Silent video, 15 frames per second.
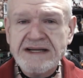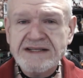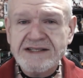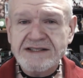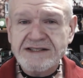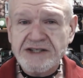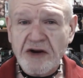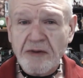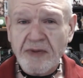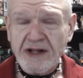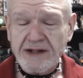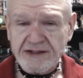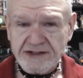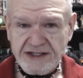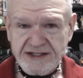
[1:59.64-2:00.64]
My sincere
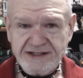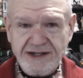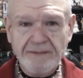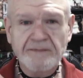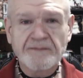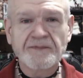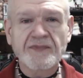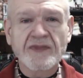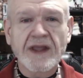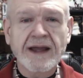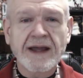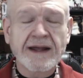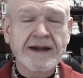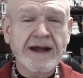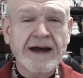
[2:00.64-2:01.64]
apologies.
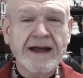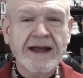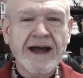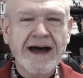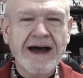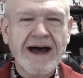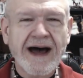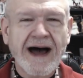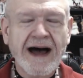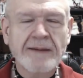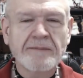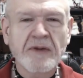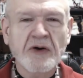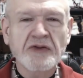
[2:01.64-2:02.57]
And I I